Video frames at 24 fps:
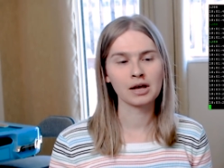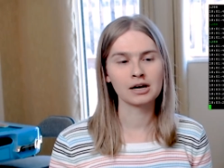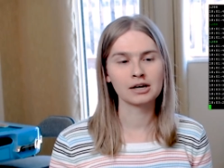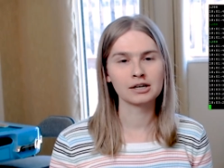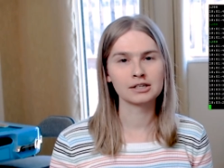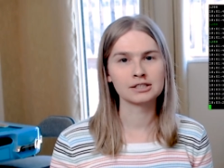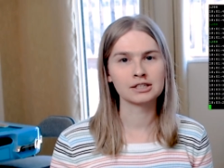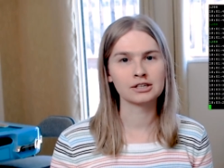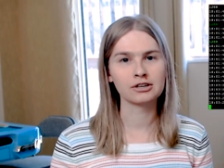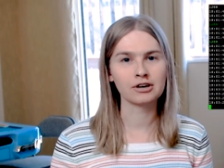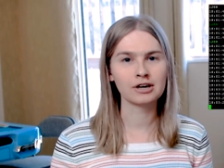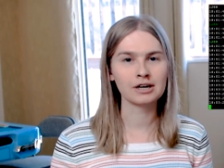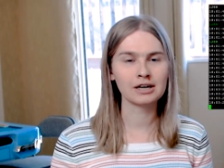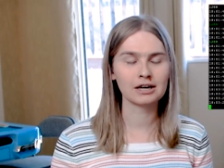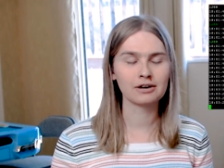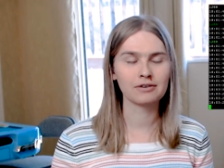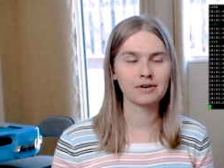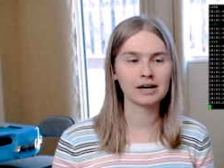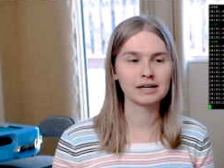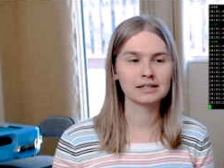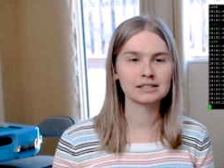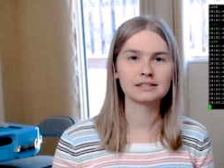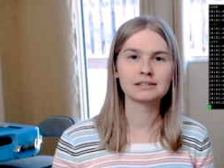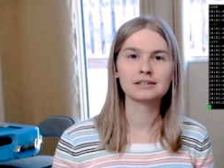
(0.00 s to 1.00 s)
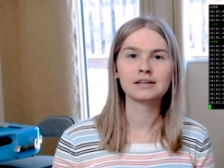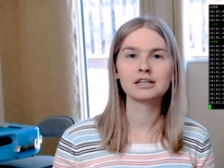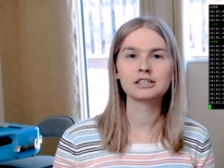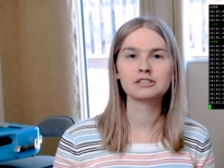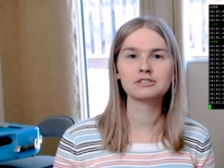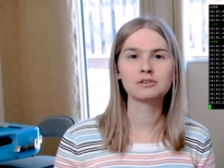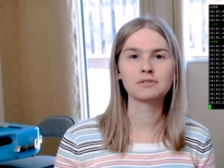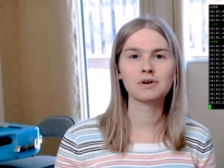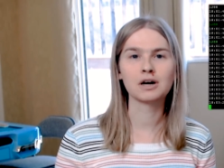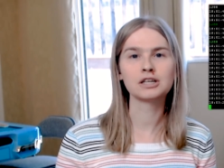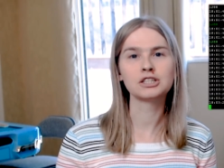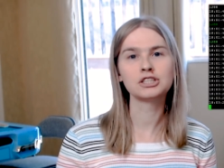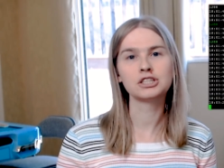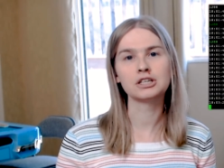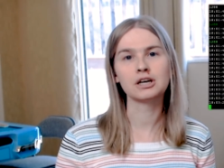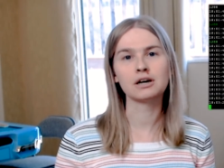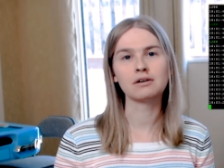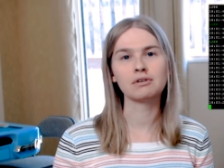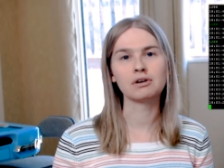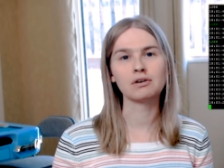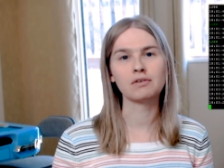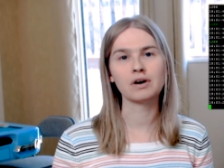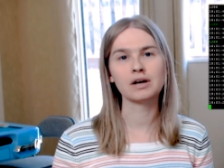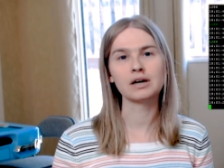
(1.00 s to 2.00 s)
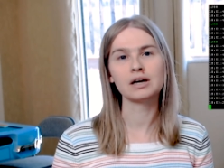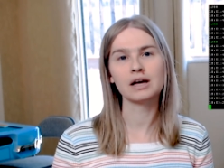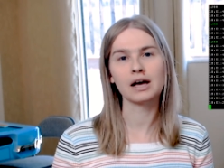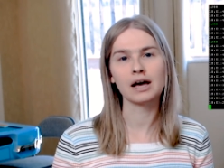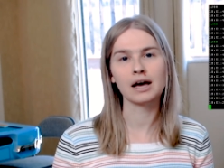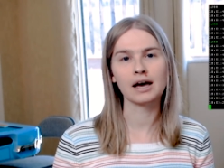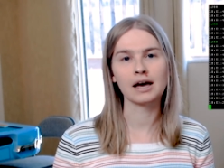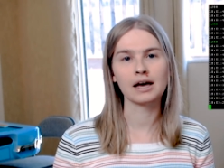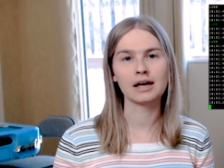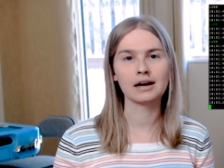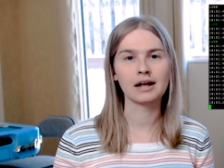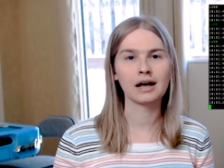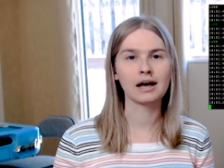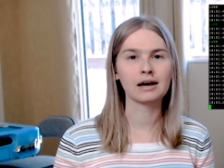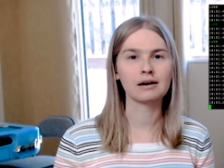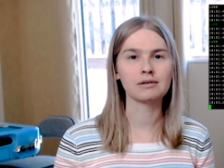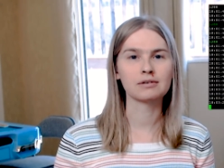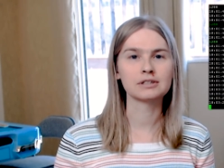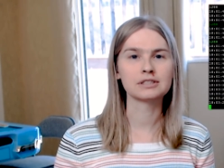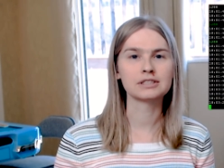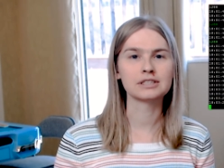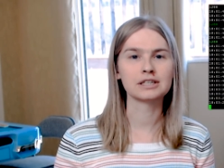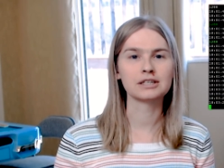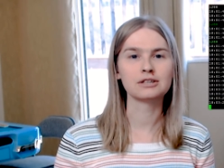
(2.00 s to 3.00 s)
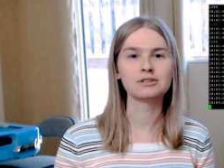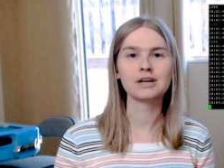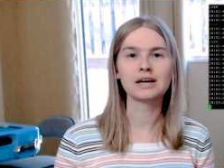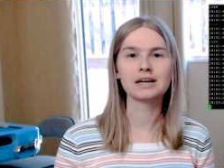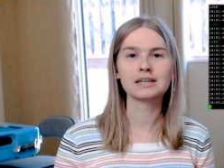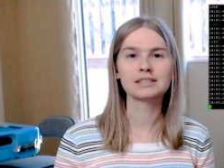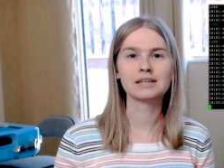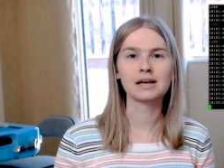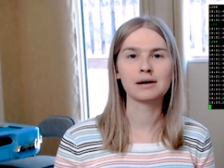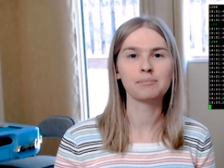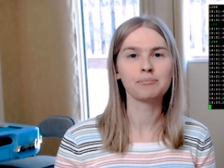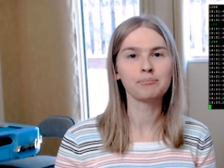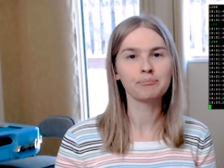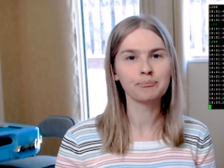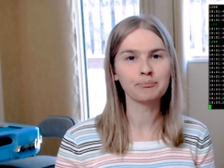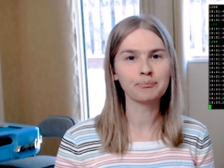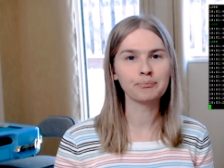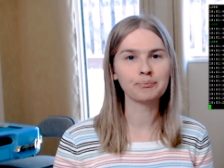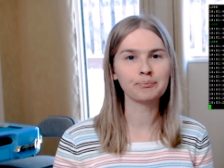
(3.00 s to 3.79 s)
So anyways, thanks for watching, everyone, and I will see you next time.